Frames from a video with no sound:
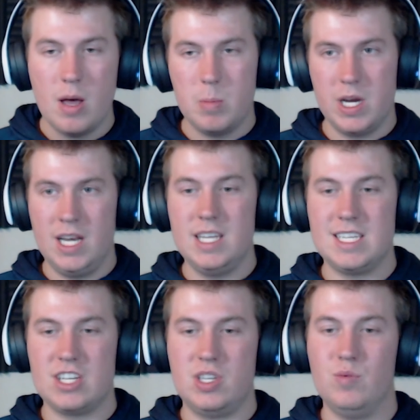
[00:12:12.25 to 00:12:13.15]
but it is
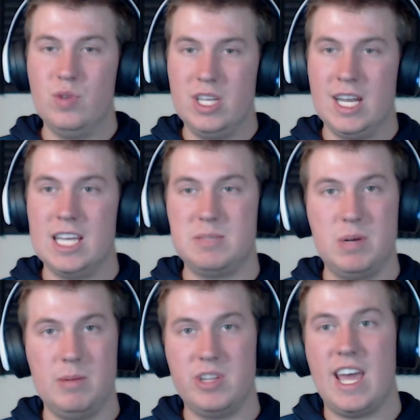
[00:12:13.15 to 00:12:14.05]
actually really nice
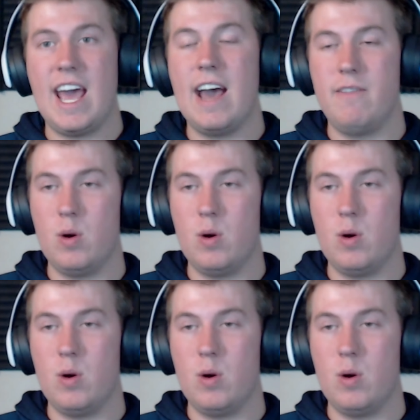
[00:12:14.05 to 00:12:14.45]
being able to have